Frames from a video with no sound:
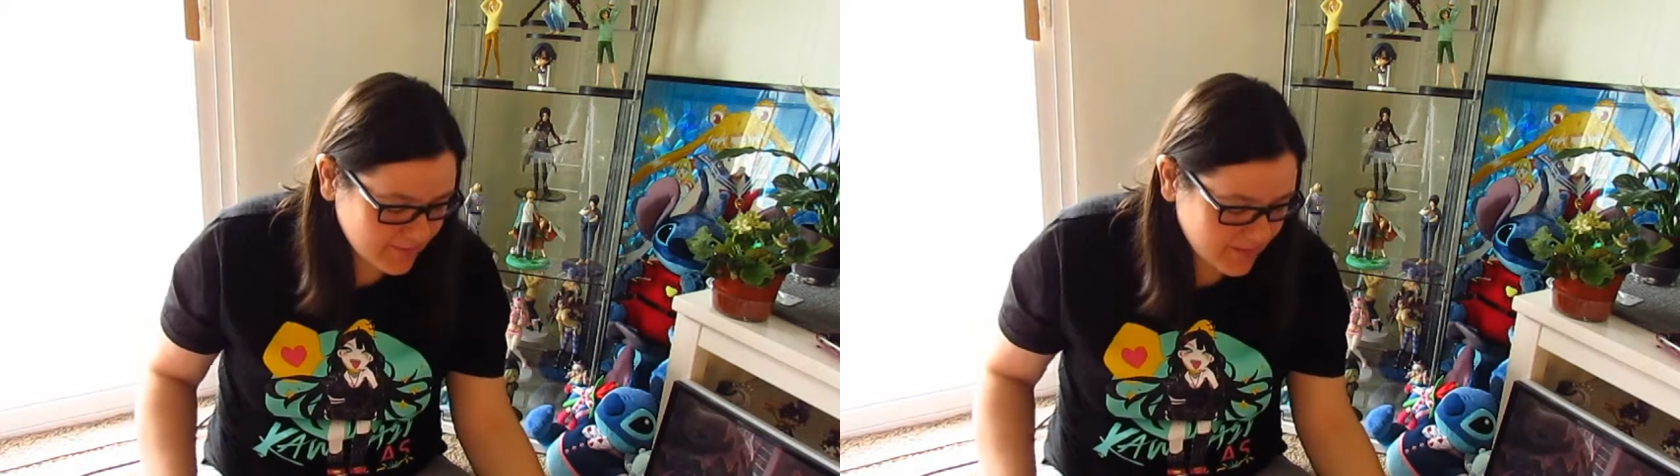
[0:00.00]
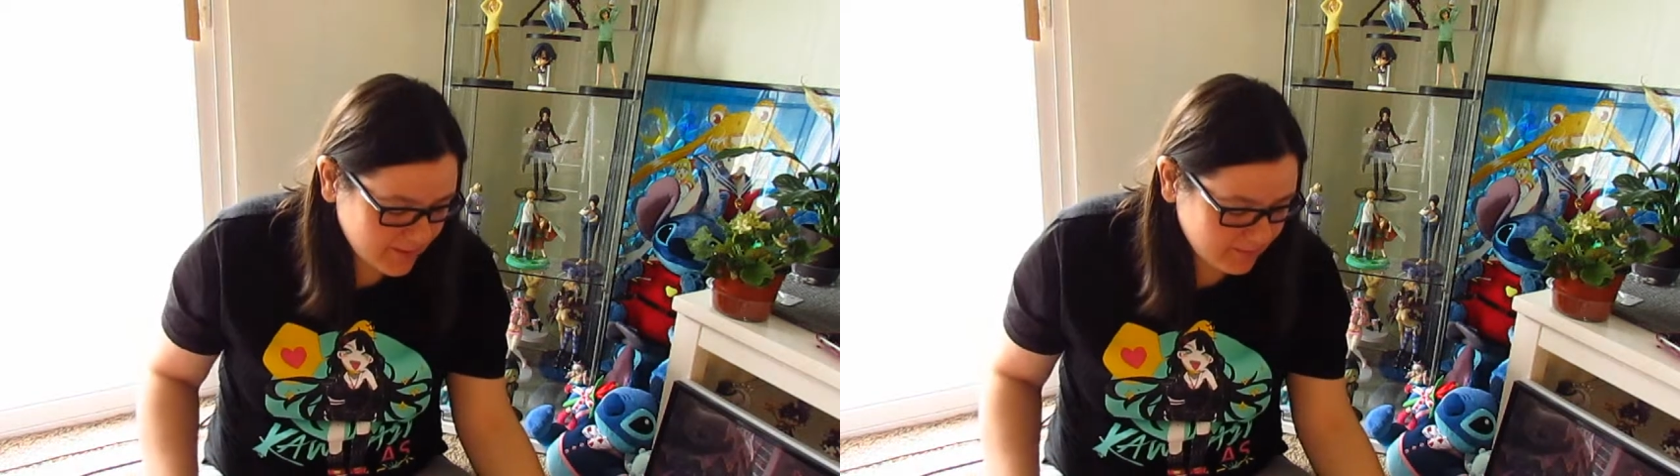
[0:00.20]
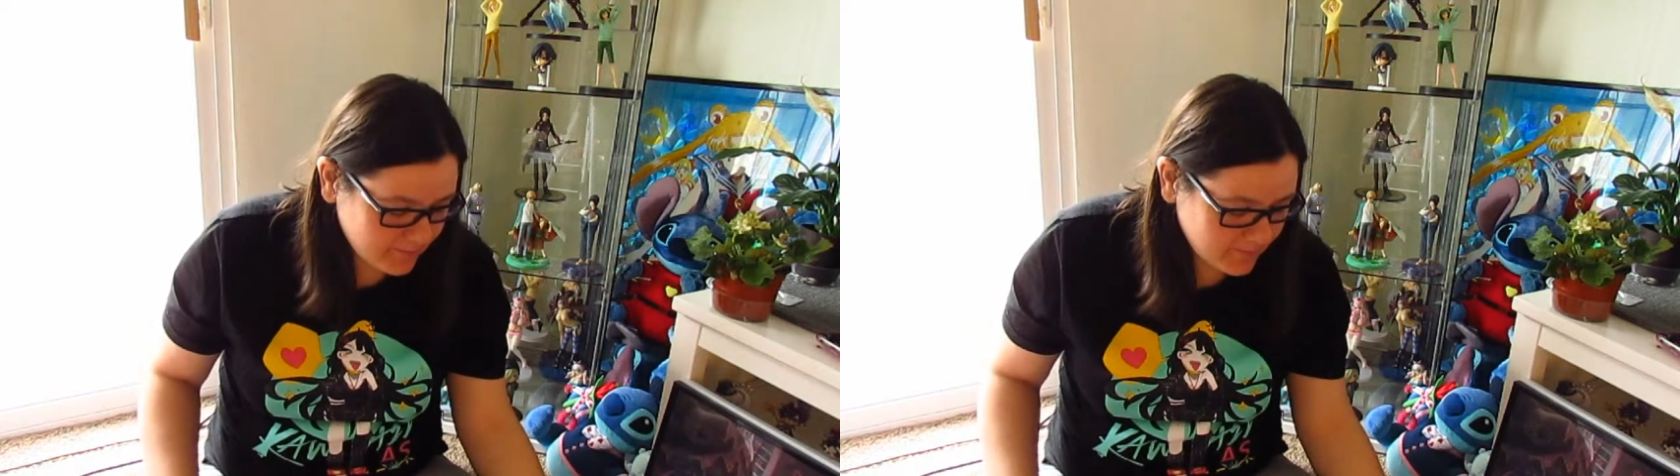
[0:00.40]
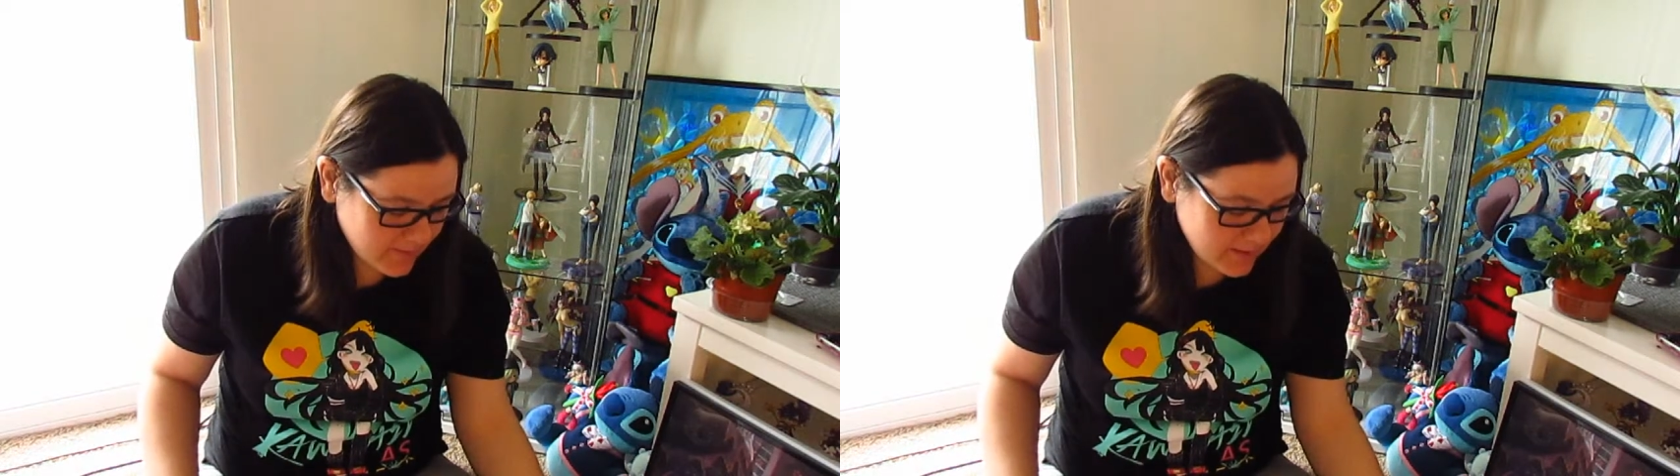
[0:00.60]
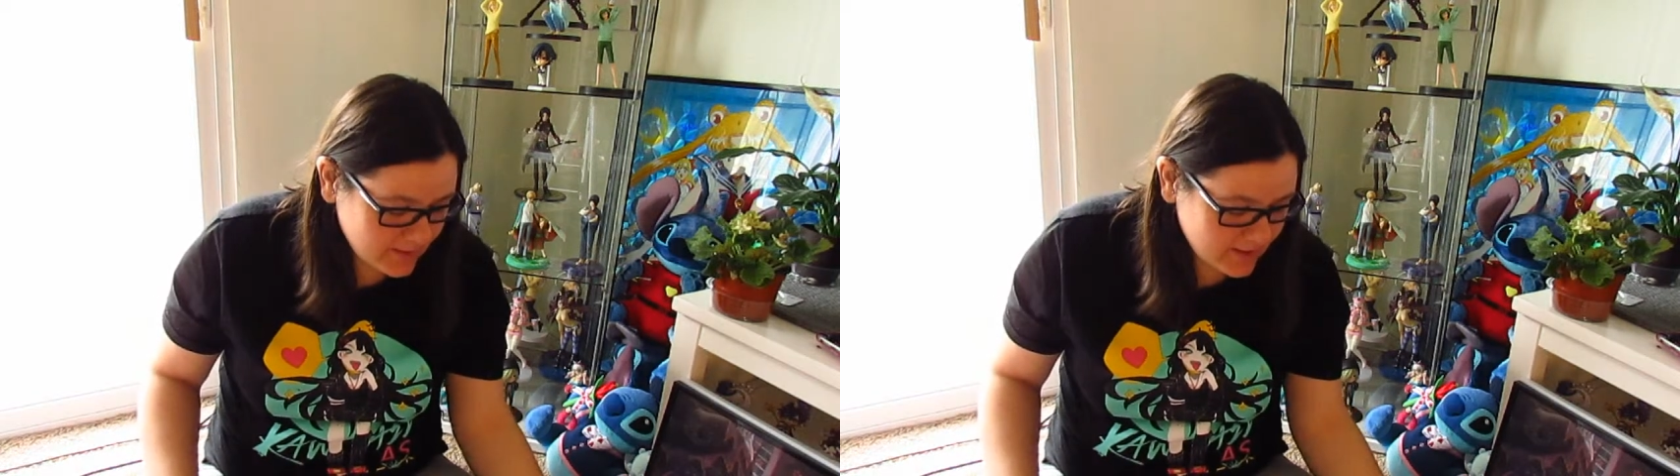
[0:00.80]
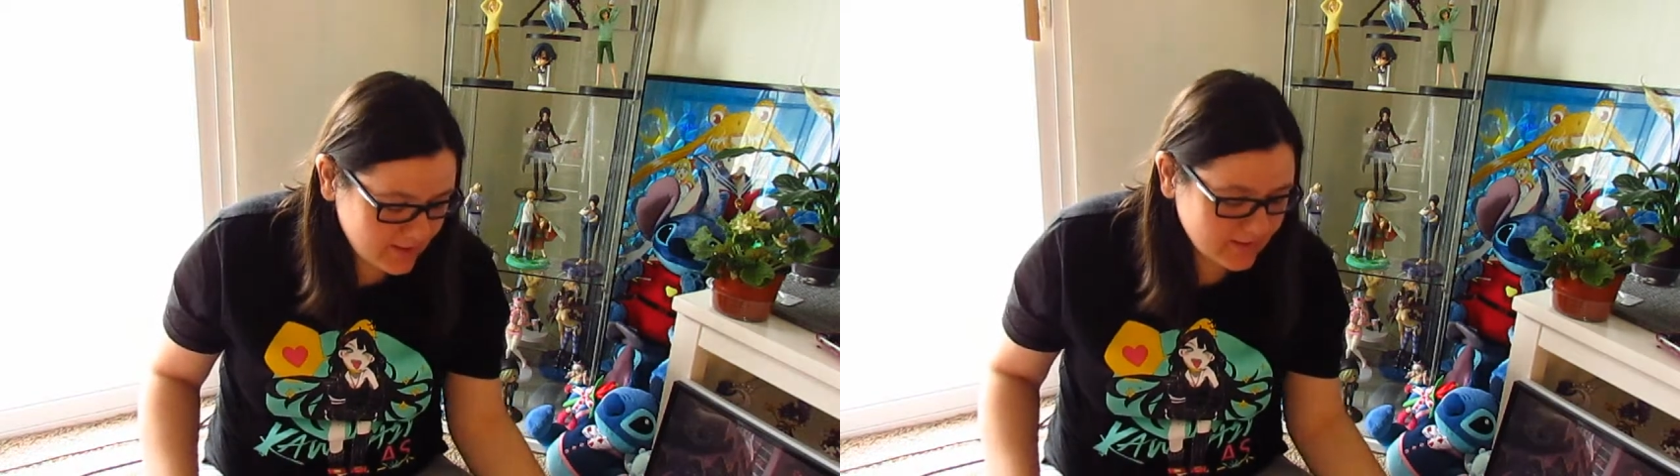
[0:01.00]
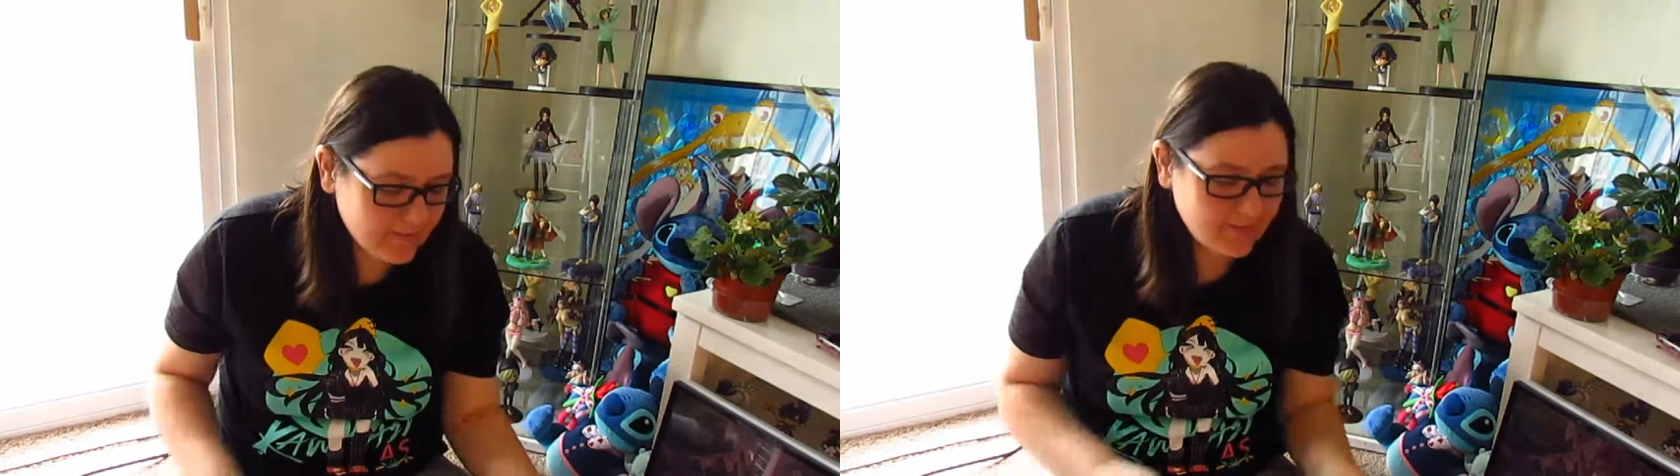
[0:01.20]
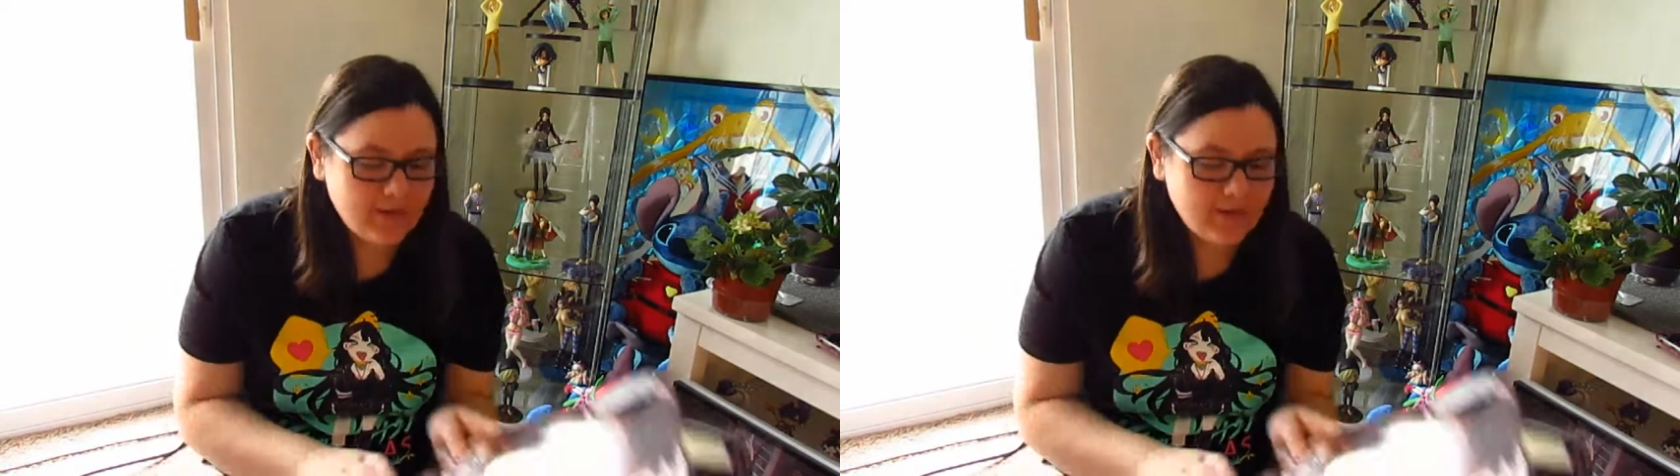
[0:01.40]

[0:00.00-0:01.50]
game. Nightshade.